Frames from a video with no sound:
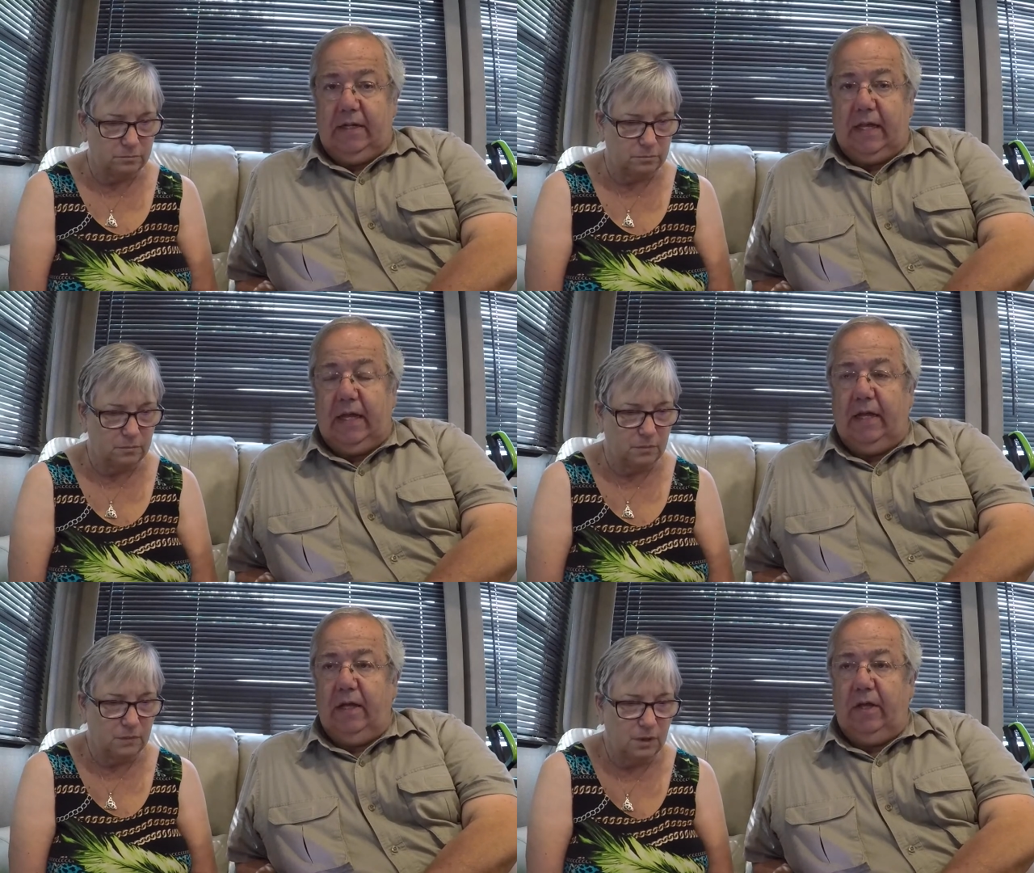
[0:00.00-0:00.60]

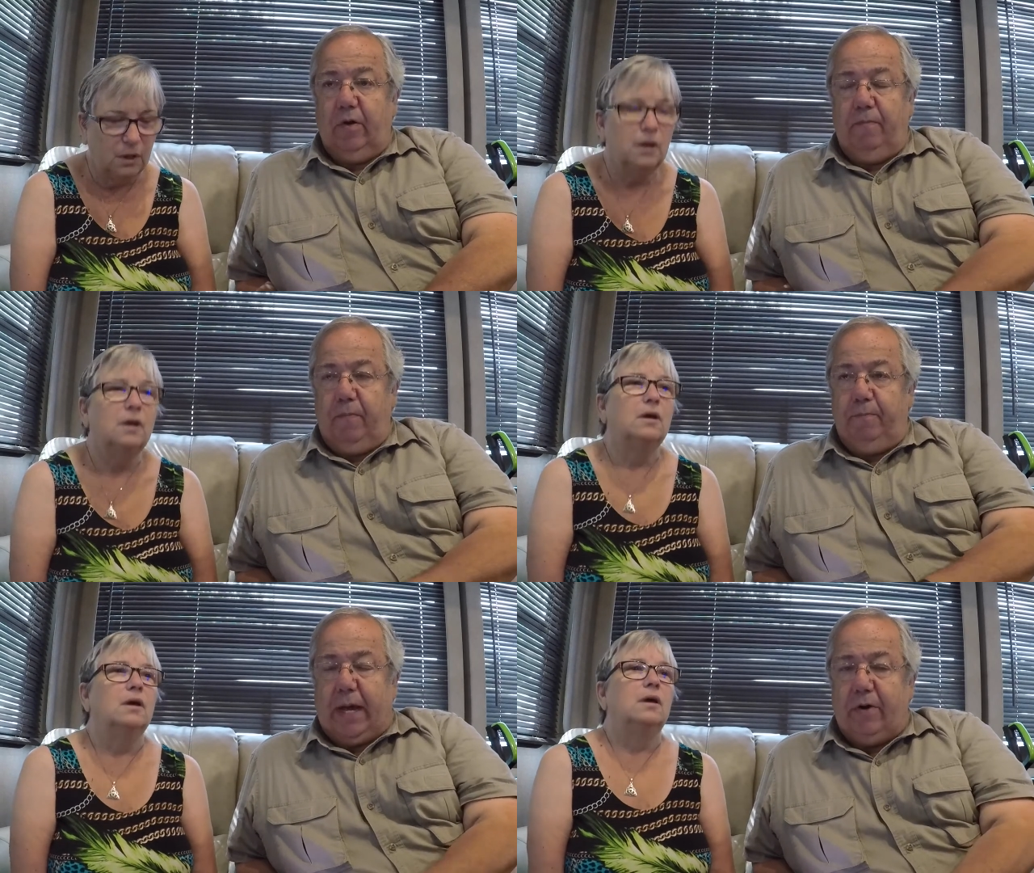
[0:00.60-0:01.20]
Speaker 1: They, you know,
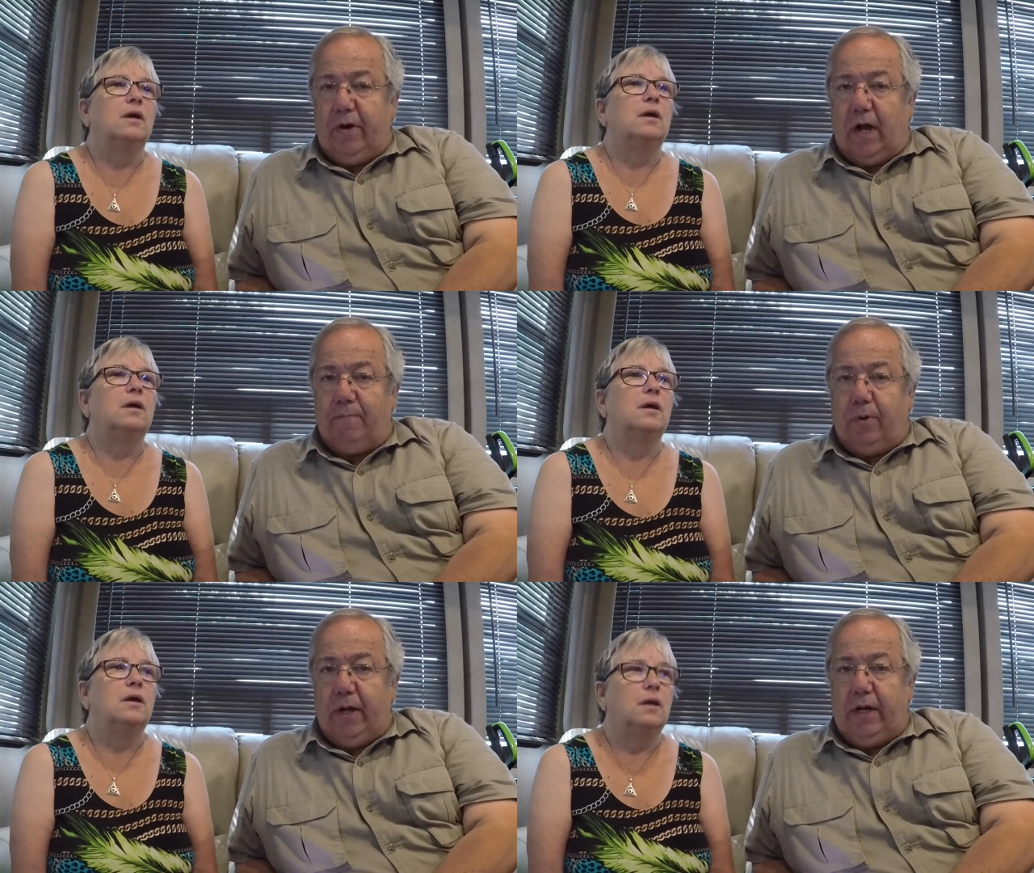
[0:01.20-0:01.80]
battery
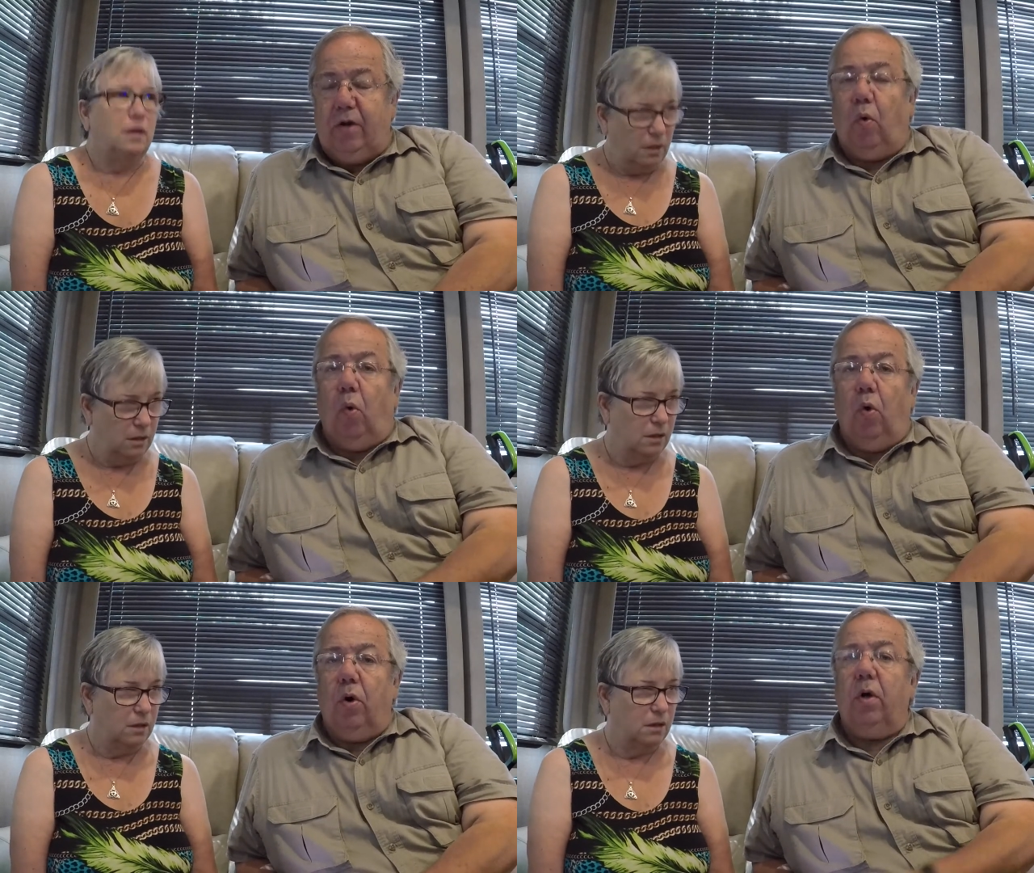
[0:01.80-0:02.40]
operated
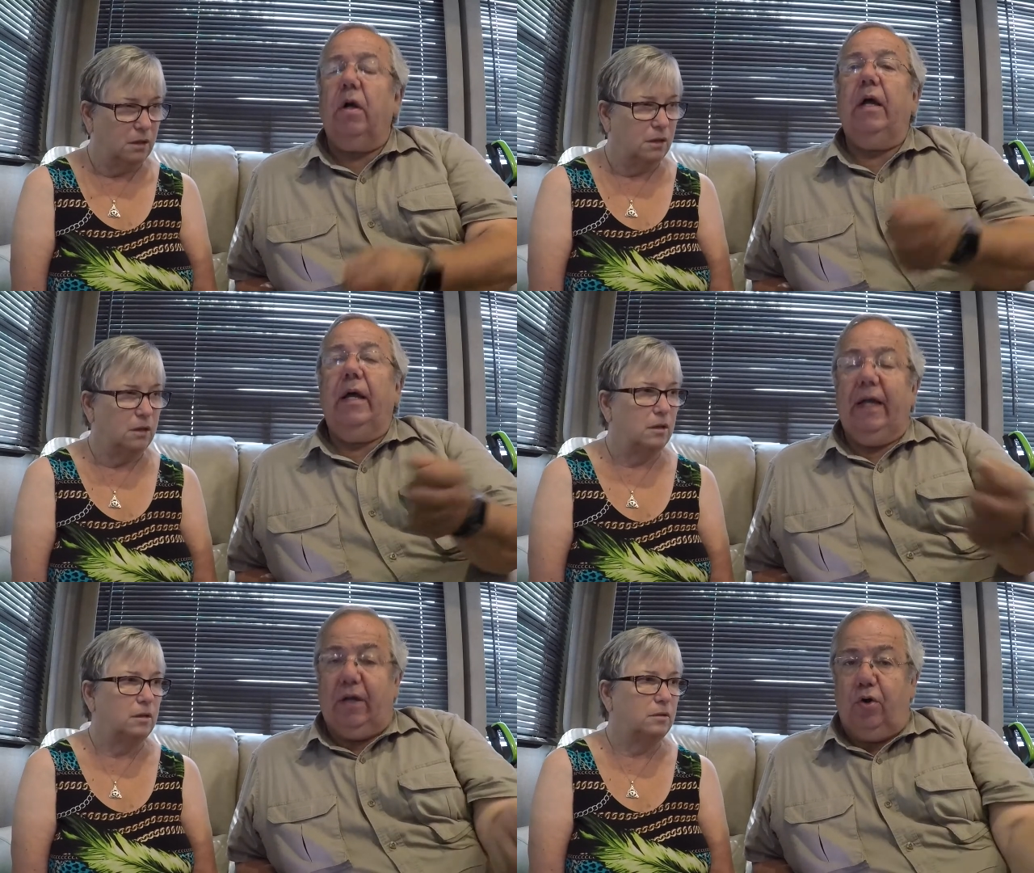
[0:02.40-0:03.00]
or
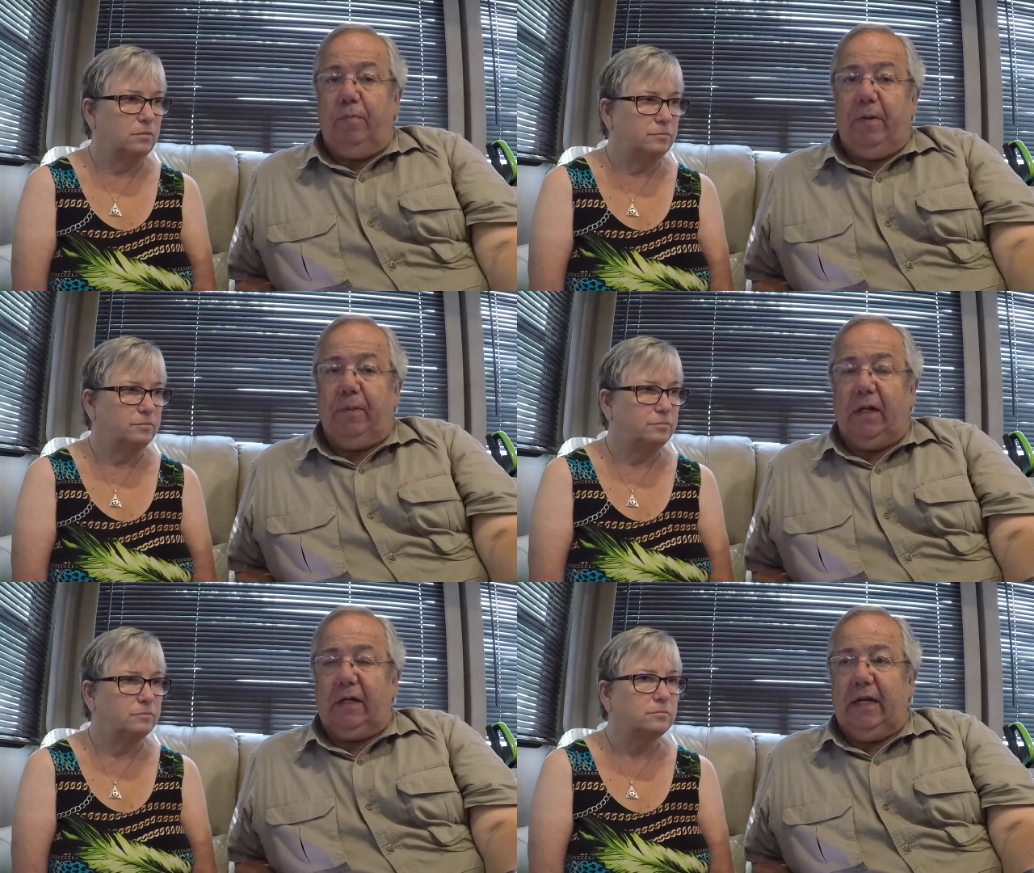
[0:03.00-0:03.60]
it could be
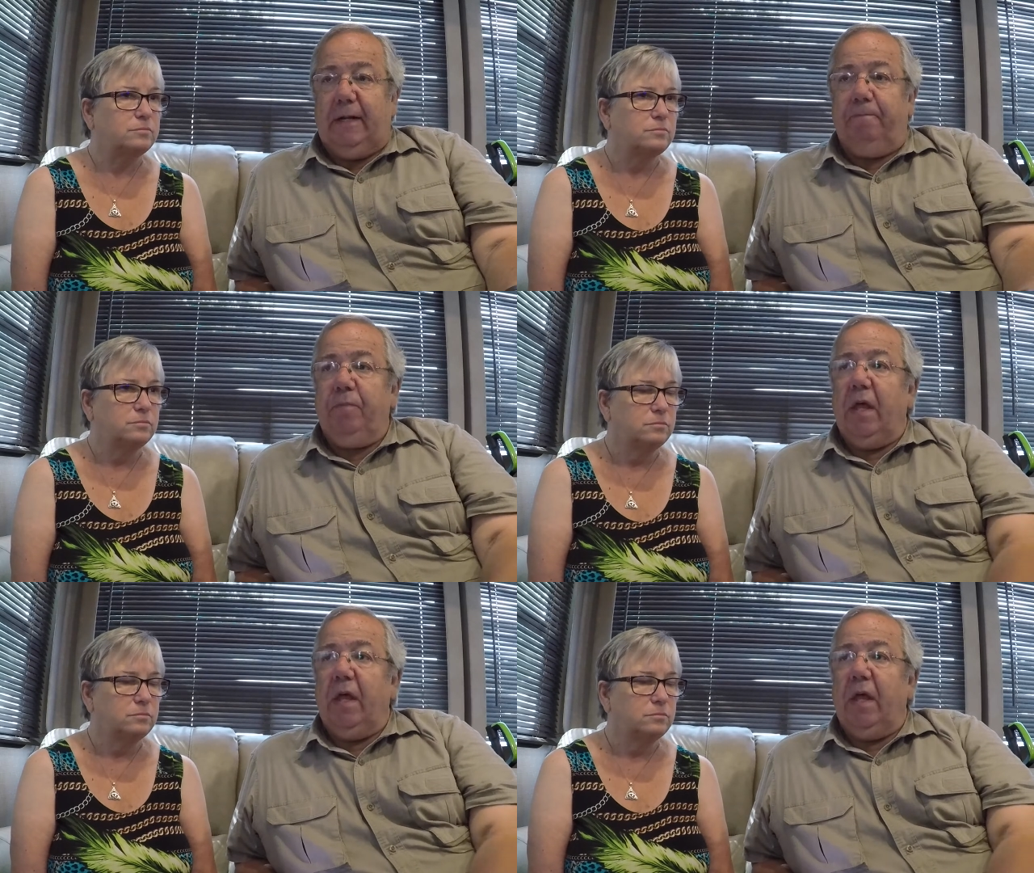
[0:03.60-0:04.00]
plugged in.